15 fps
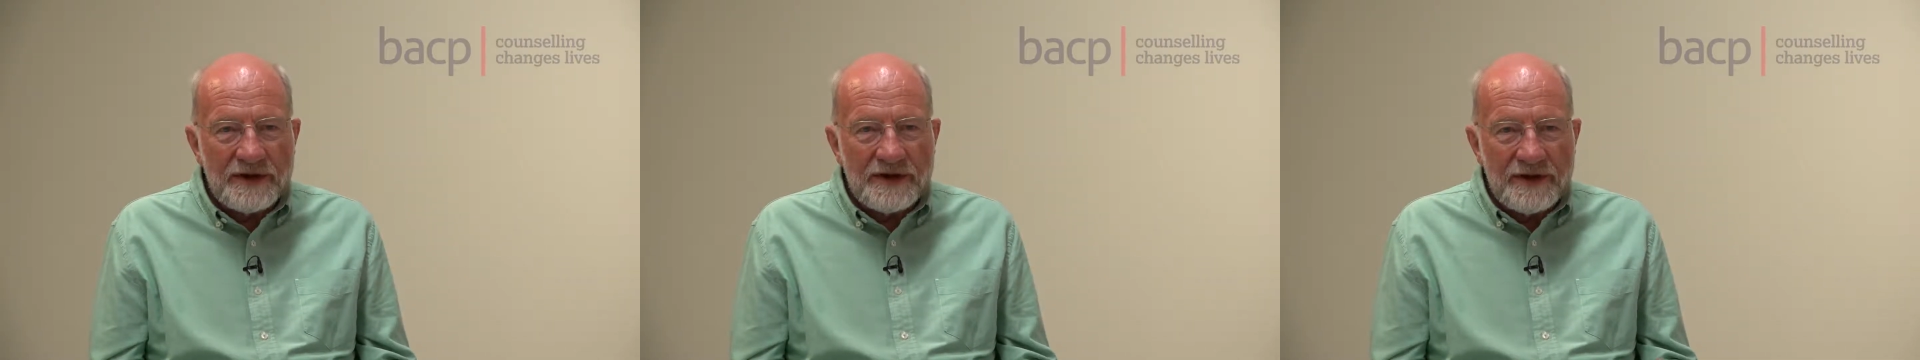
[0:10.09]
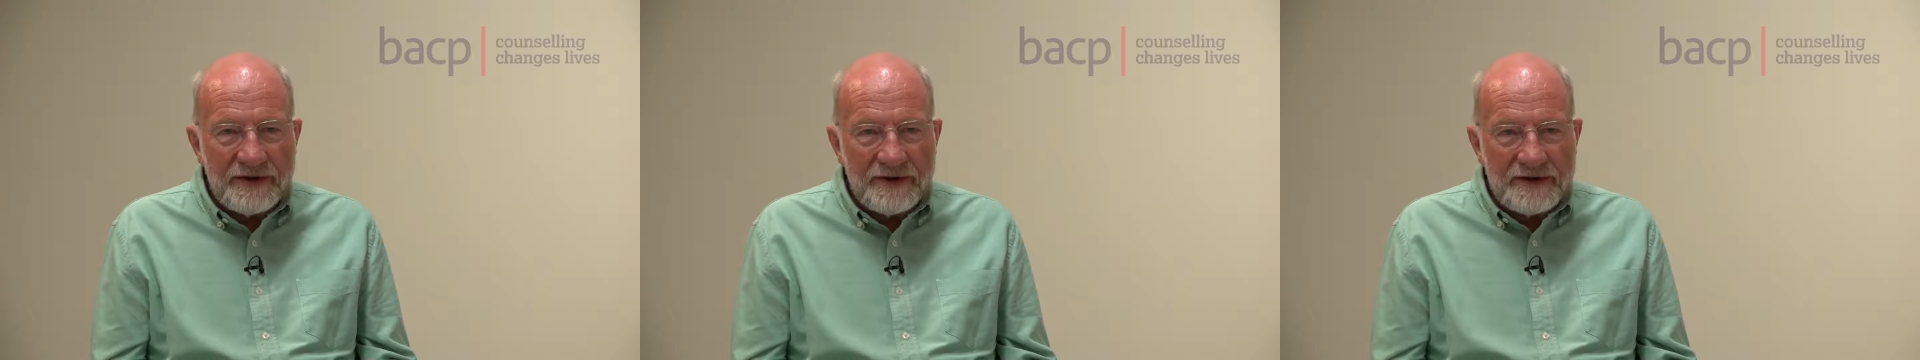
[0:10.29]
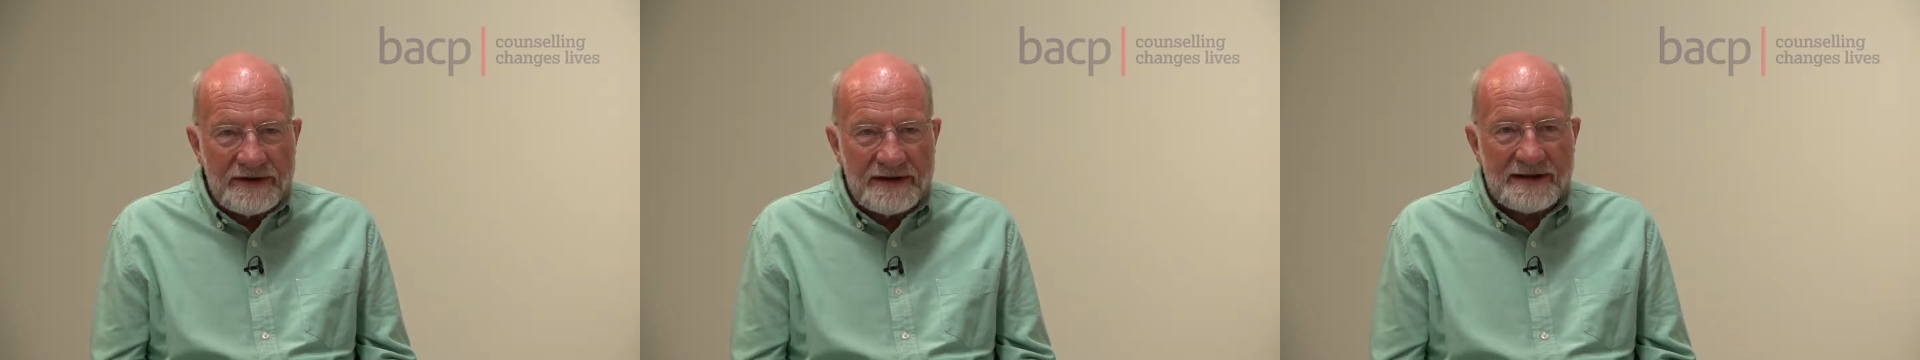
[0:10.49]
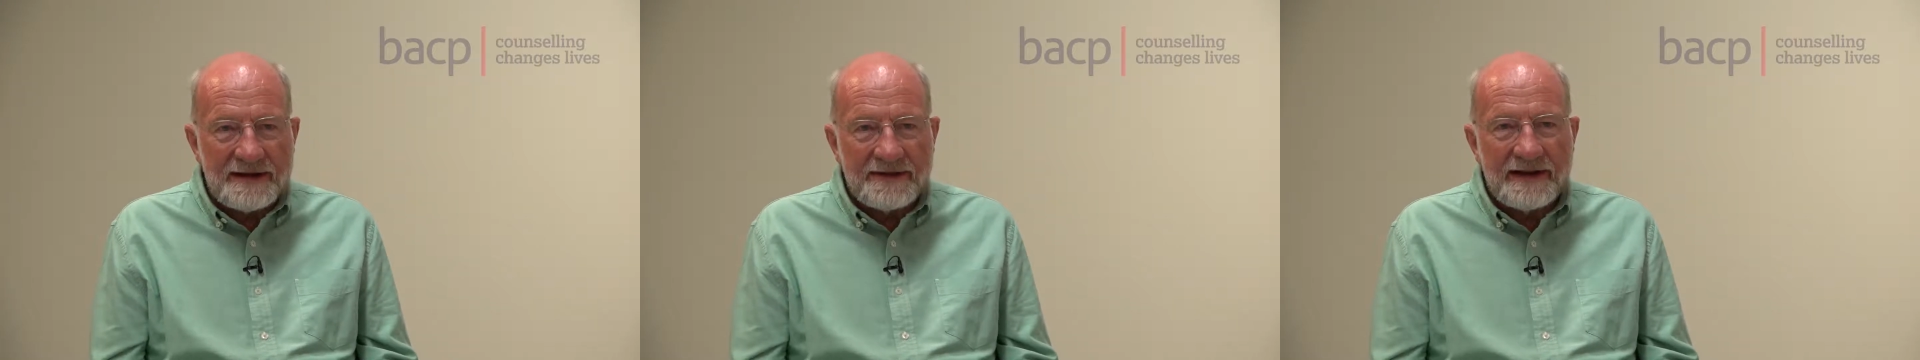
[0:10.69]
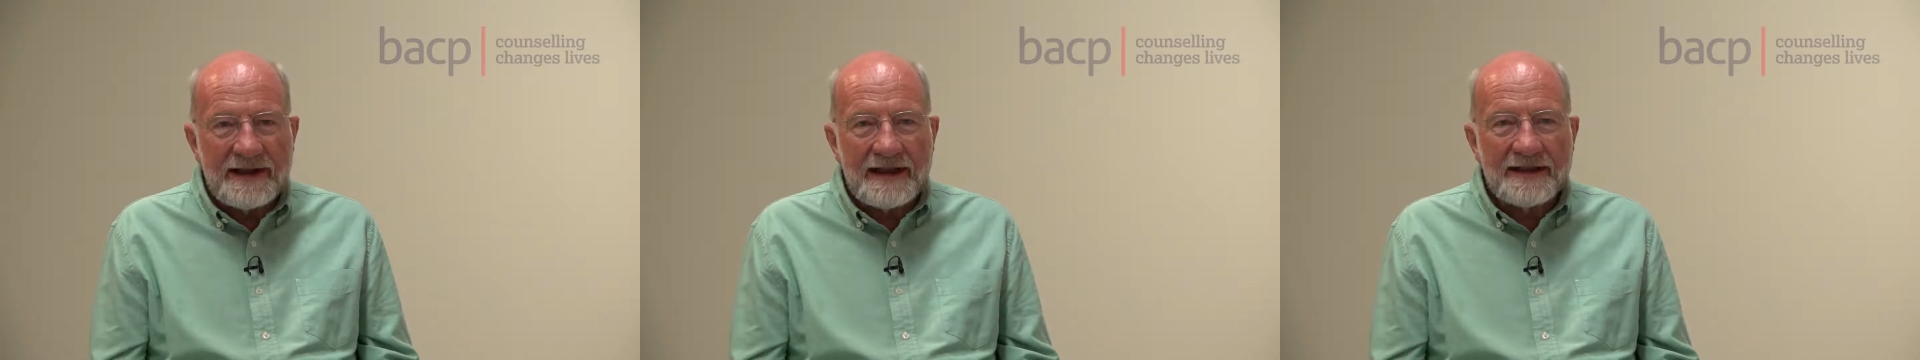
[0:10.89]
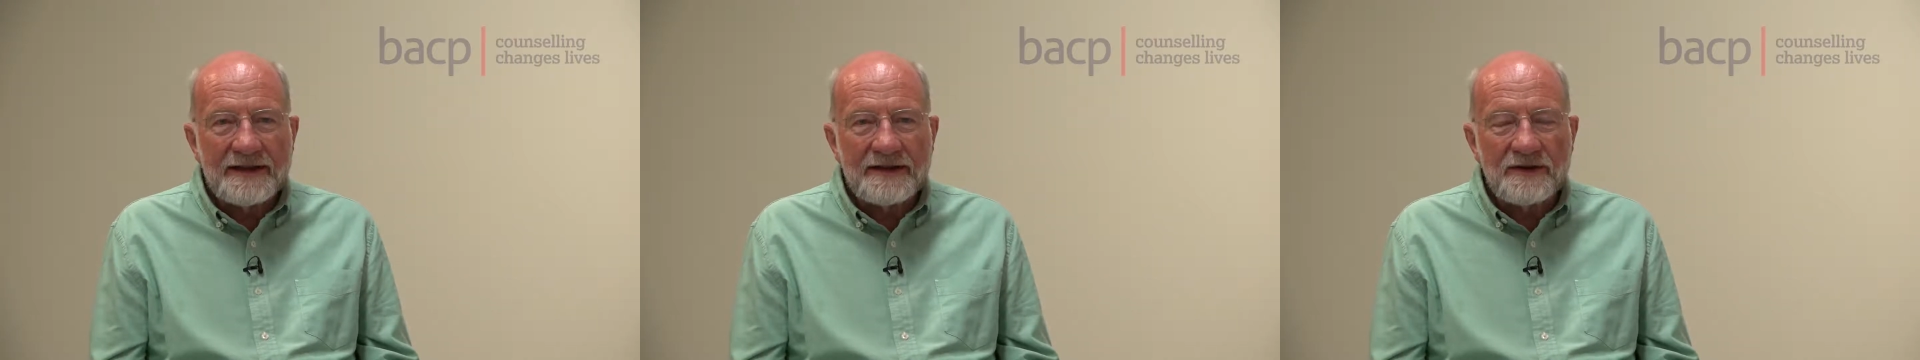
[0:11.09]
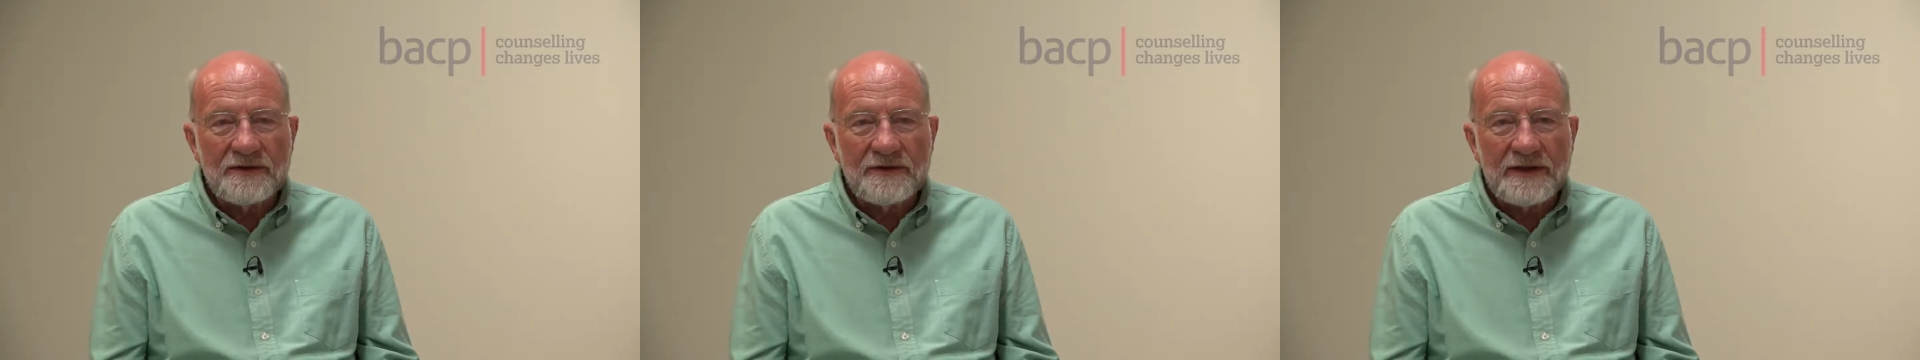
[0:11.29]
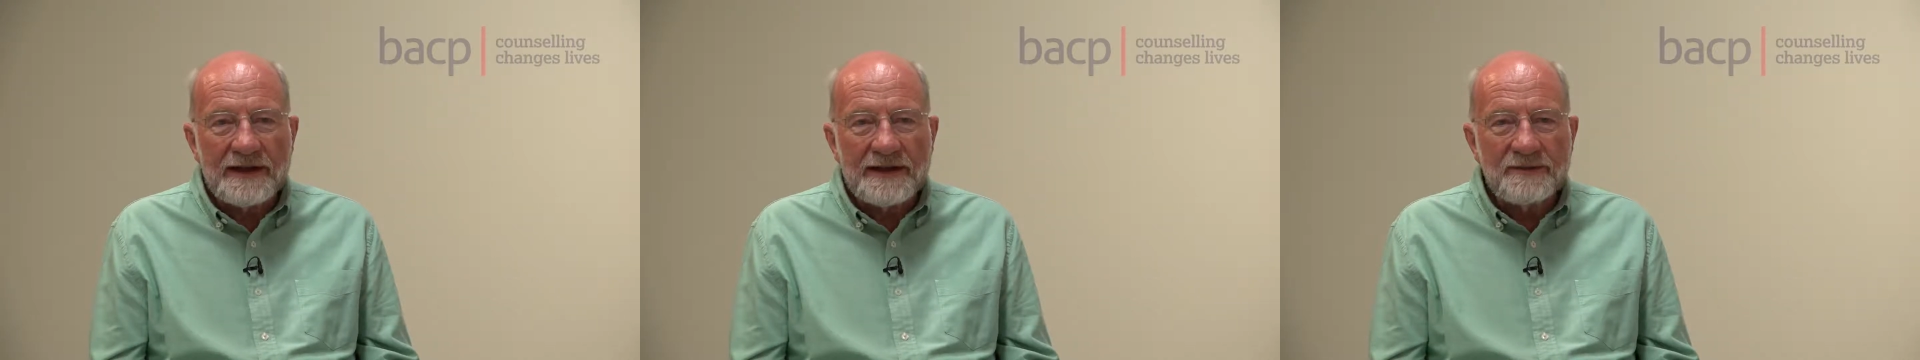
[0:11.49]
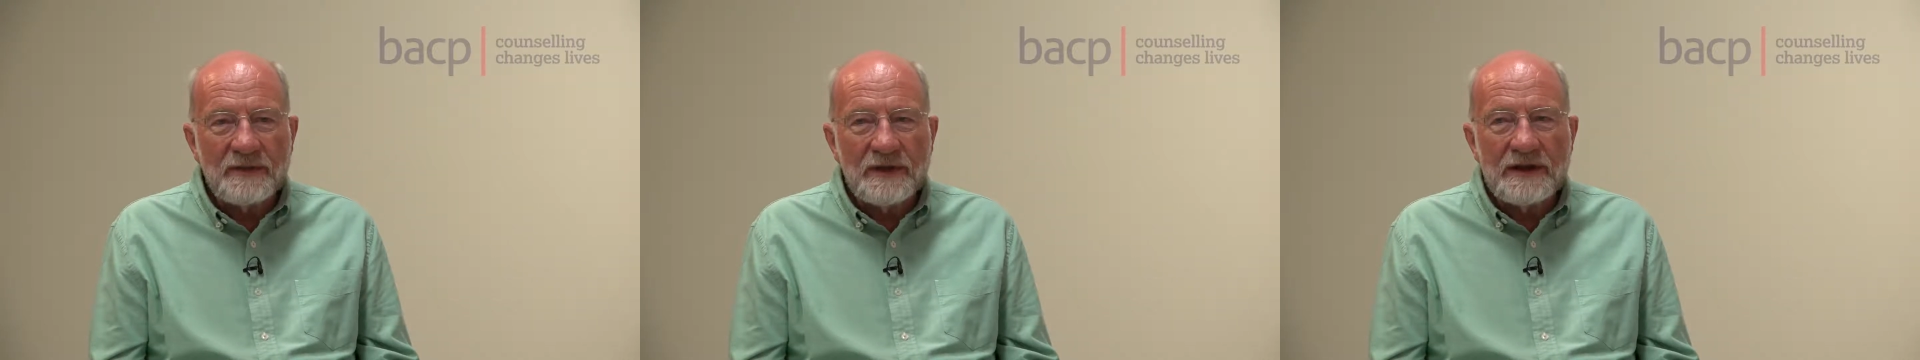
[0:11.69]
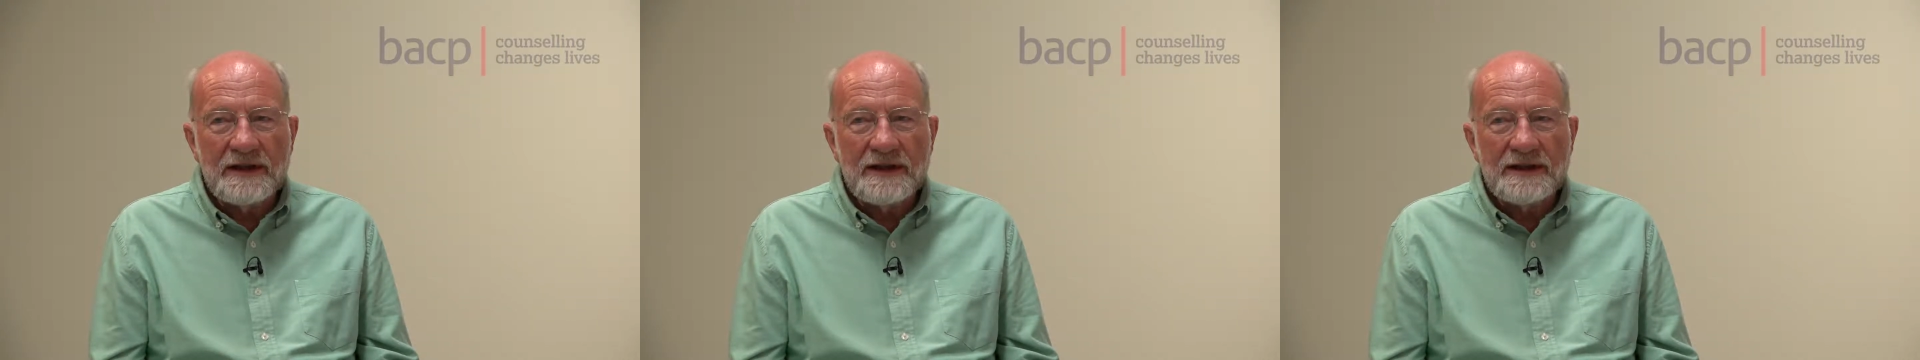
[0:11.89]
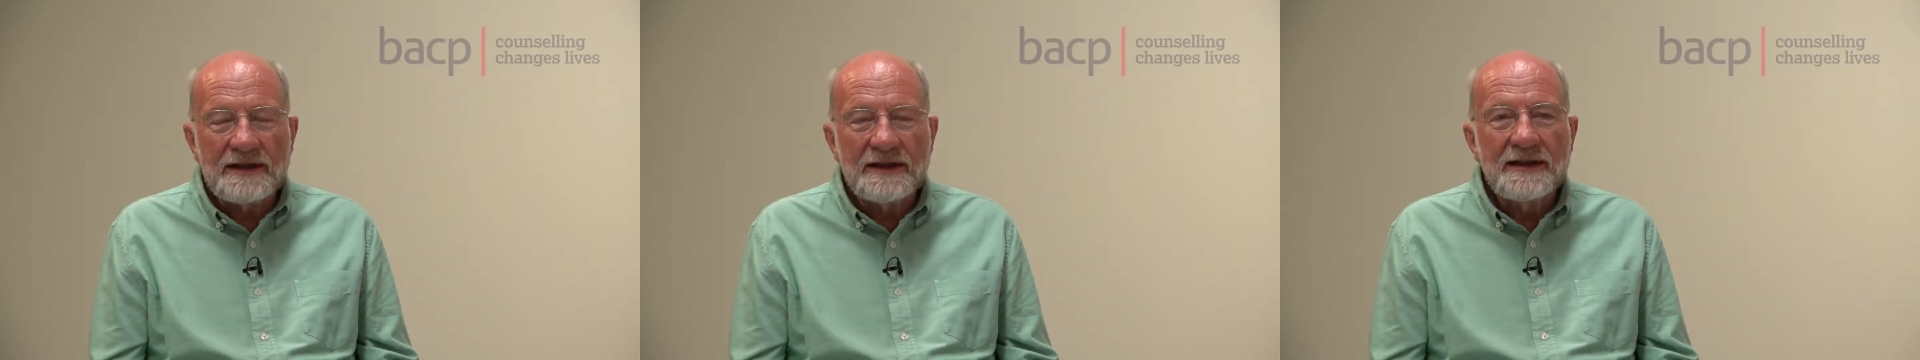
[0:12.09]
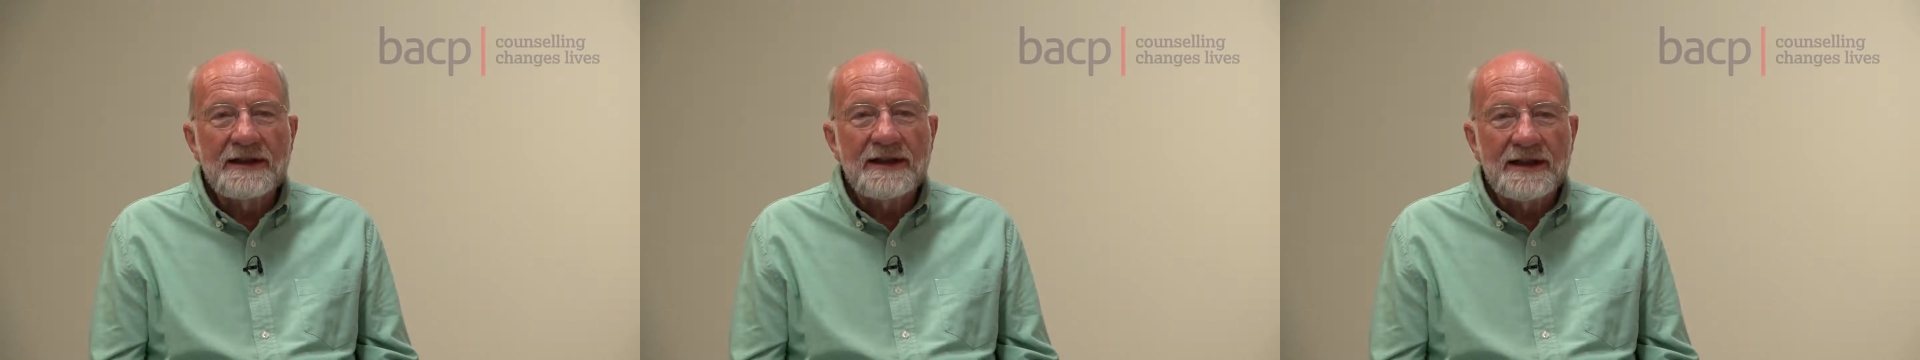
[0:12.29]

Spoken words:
use of the ethical framework